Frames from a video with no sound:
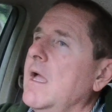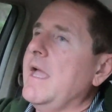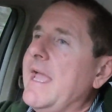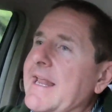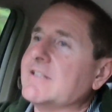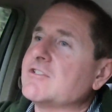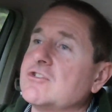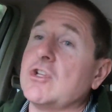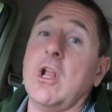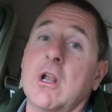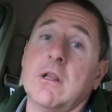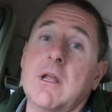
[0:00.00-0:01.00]
And
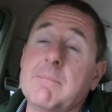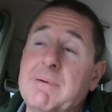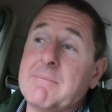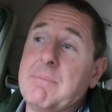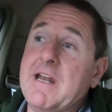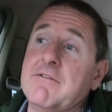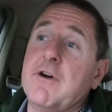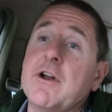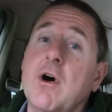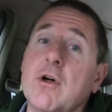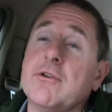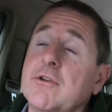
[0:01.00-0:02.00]
still a big benefit
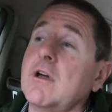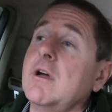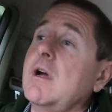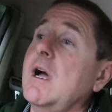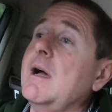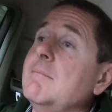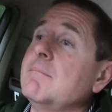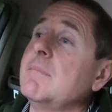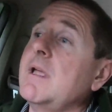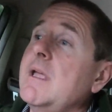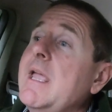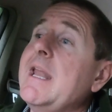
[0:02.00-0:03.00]
on
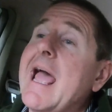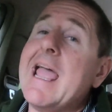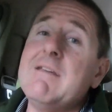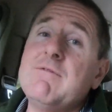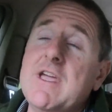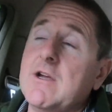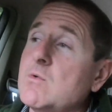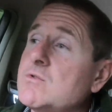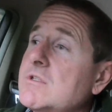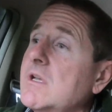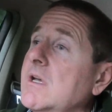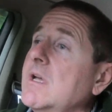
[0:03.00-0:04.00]
NA
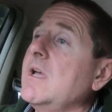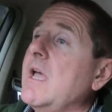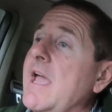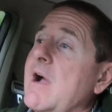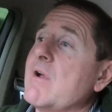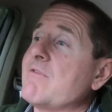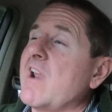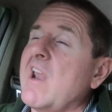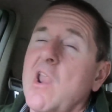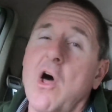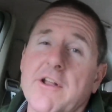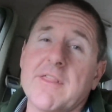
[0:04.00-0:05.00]
vehicles. However, a
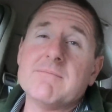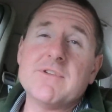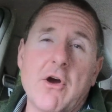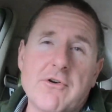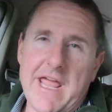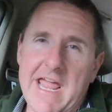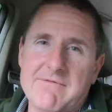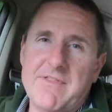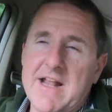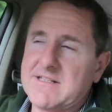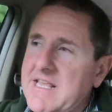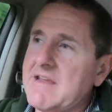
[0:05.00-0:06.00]
lot of them don't have
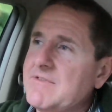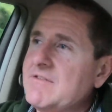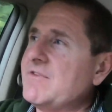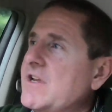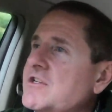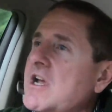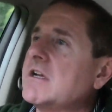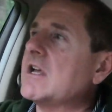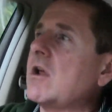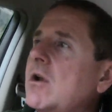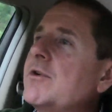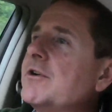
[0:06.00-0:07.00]
that safety feature
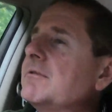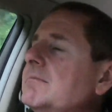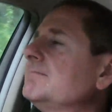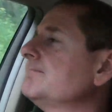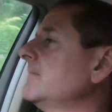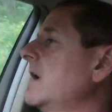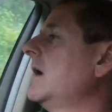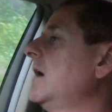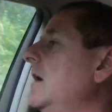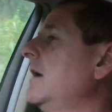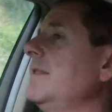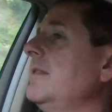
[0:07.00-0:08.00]
included
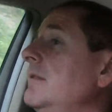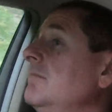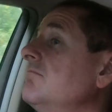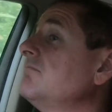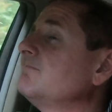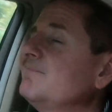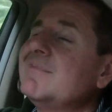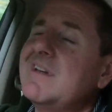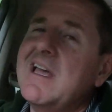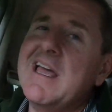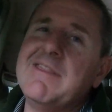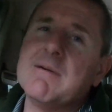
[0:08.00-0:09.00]

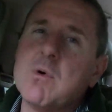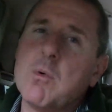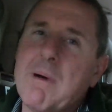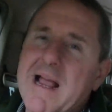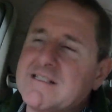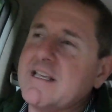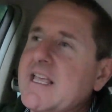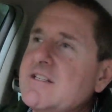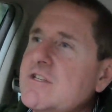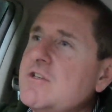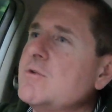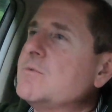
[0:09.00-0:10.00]
in the more basic
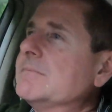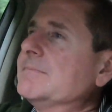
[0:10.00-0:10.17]
ECU.